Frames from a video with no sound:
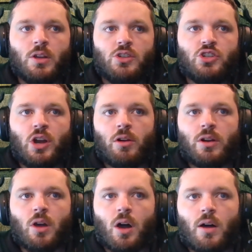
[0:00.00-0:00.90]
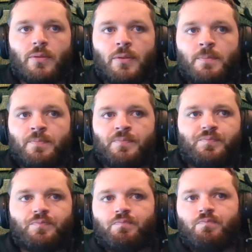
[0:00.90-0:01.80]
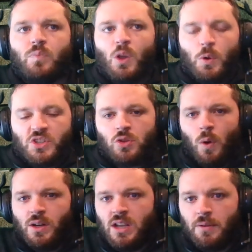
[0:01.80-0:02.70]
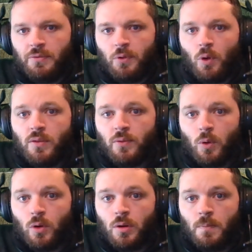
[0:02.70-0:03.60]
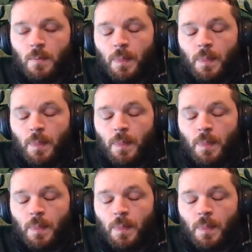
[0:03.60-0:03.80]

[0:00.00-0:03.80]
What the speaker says: Jared Goff was 20 of 44,